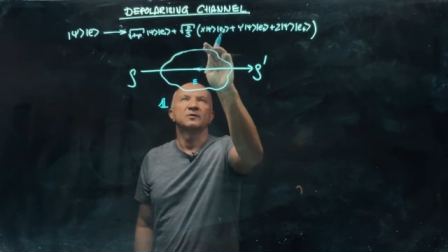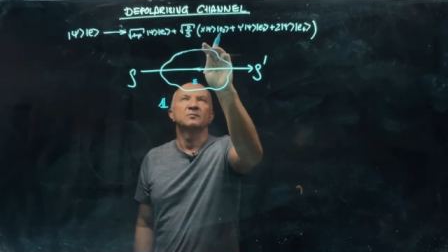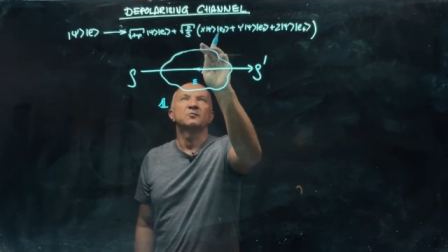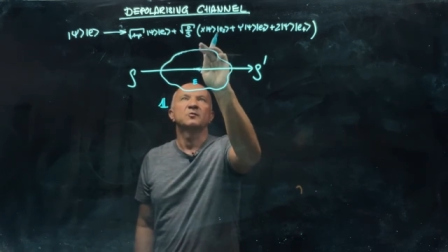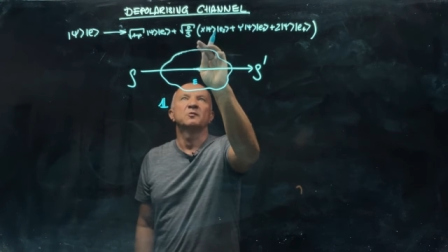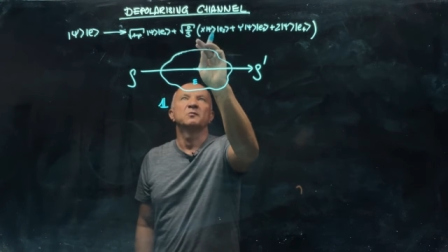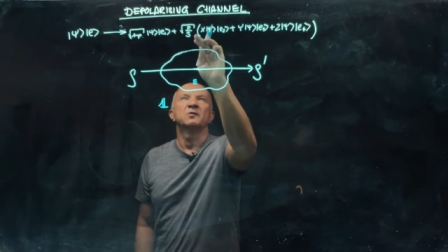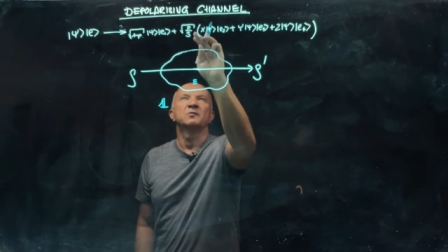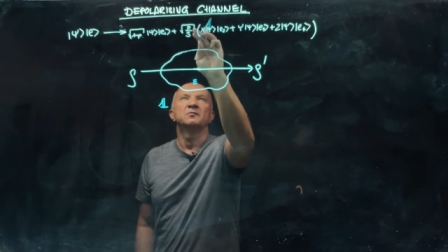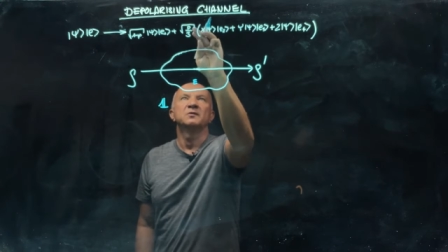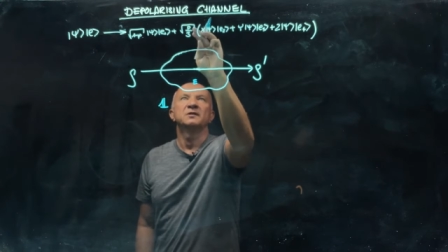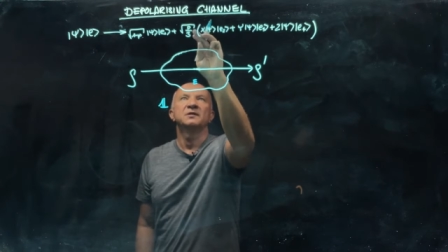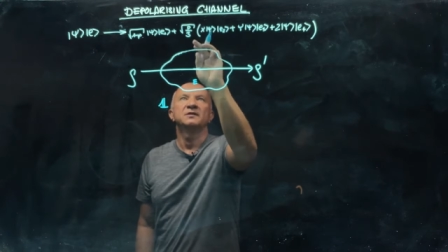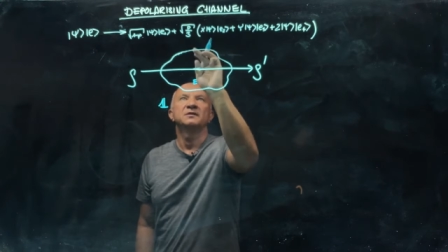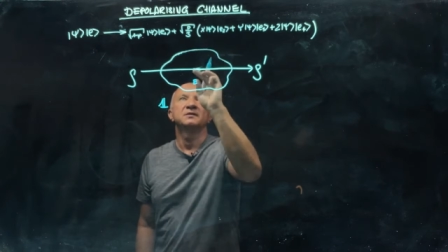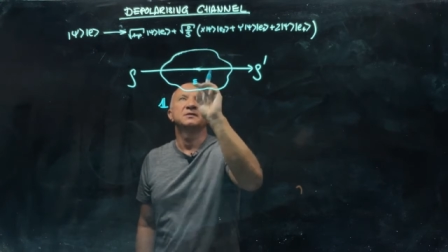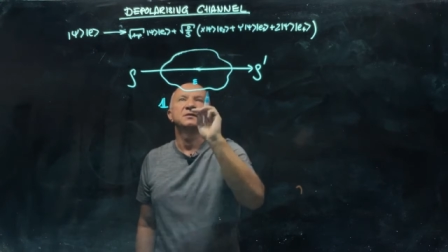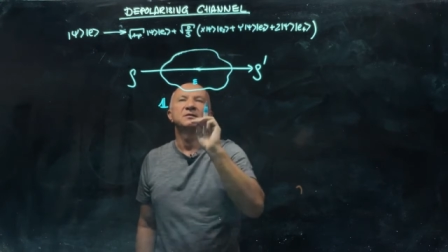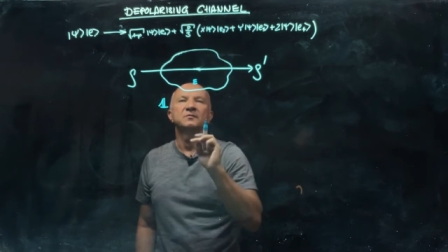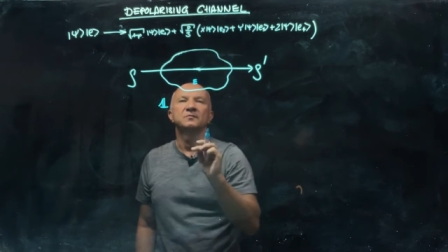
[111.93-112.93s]

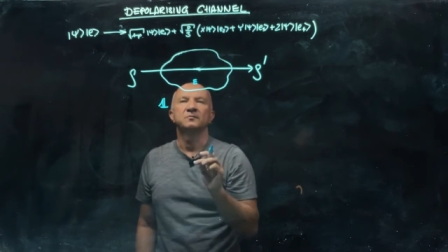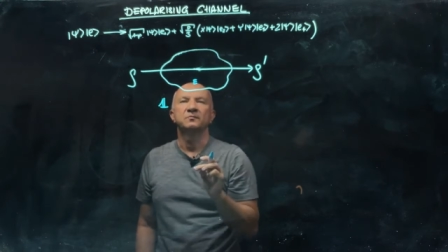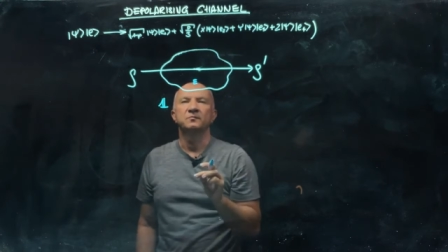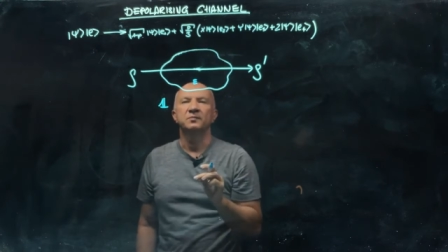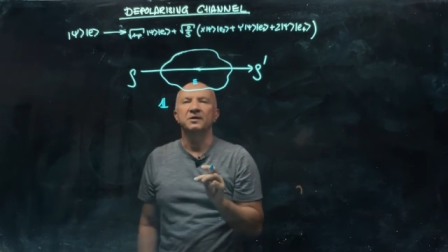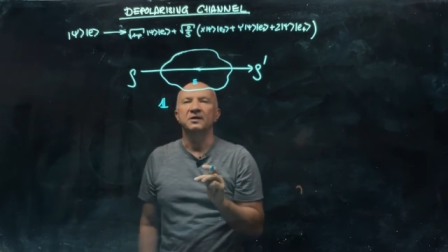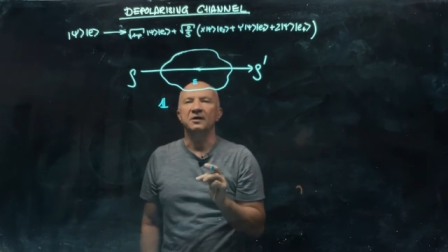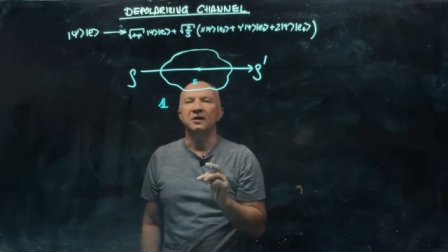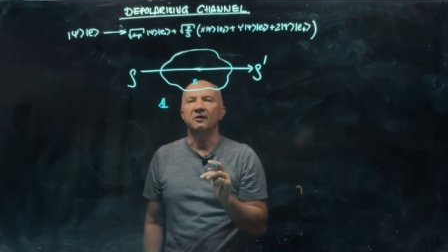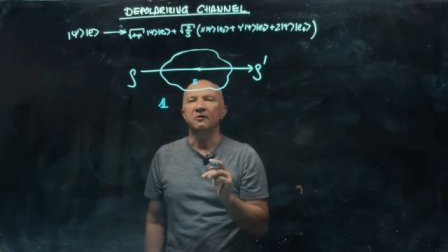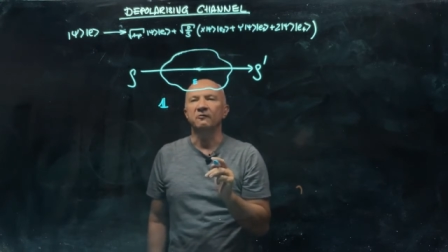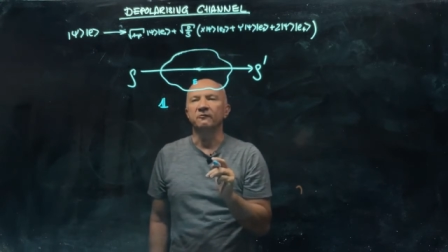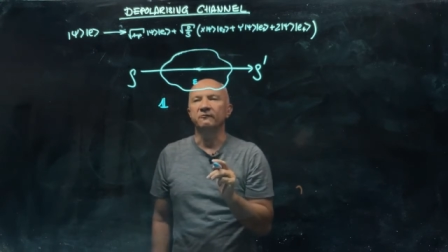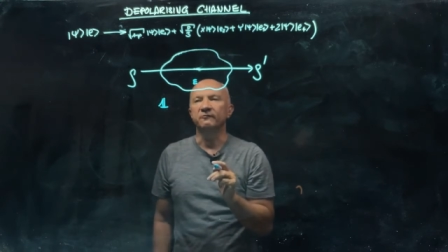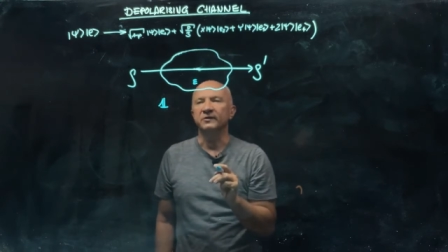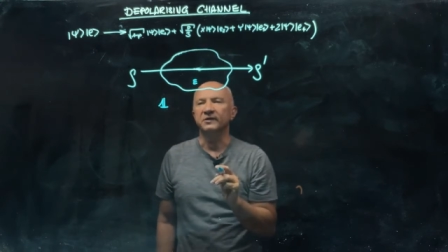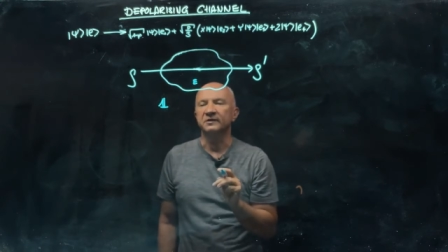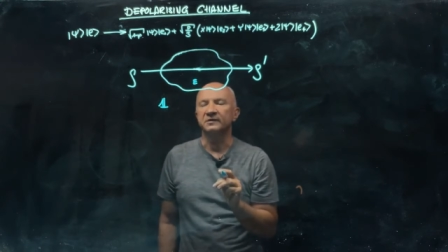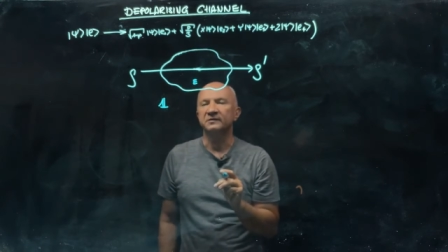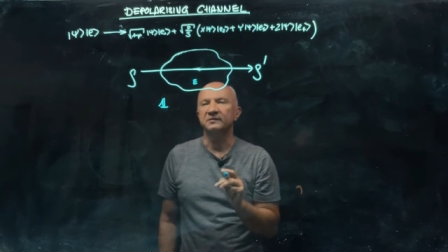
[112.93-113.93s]
probability p
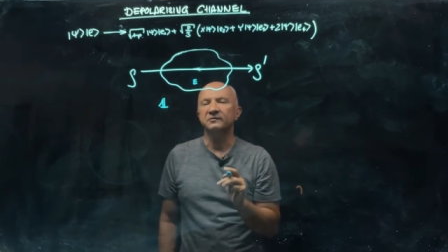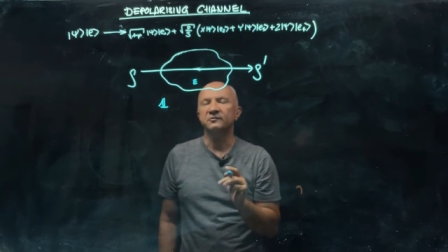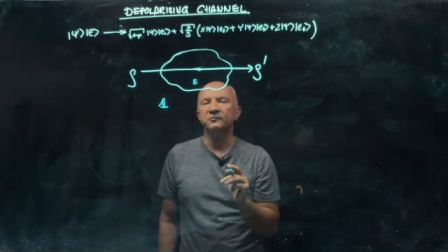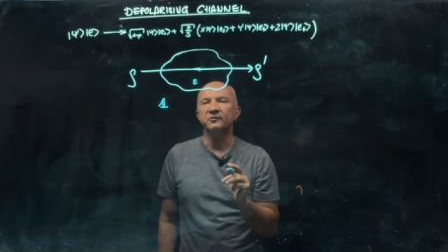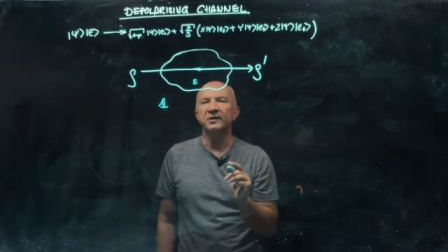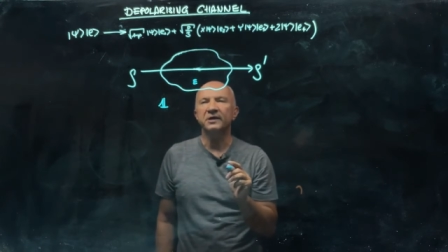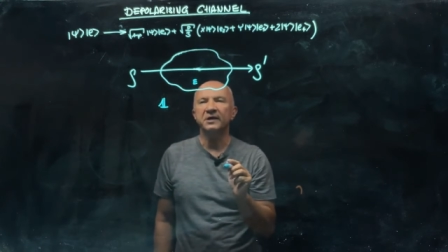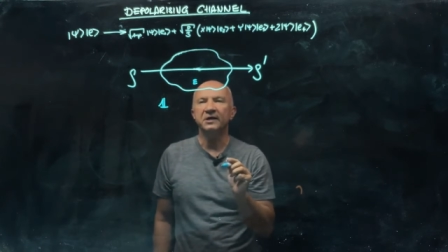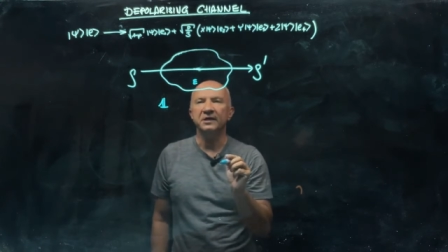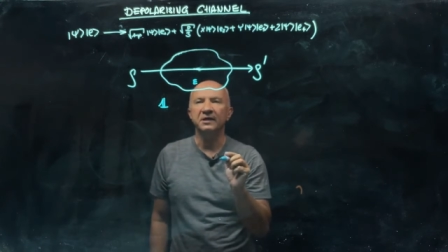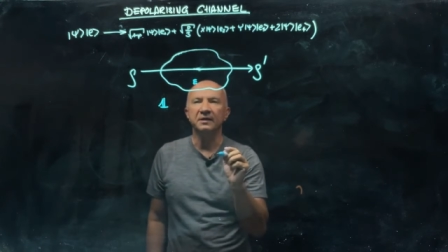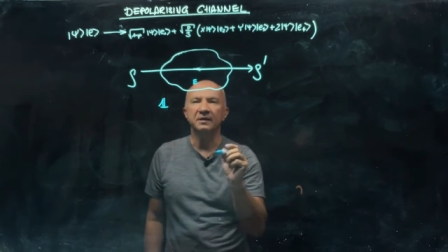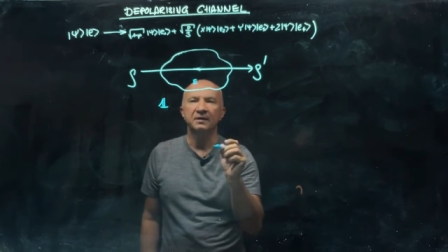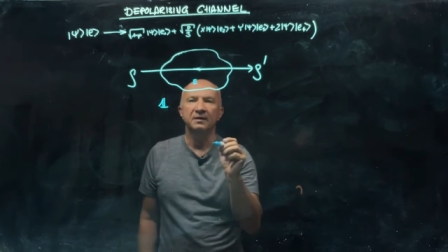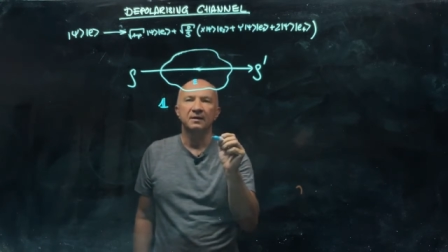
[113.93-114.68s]
over 3,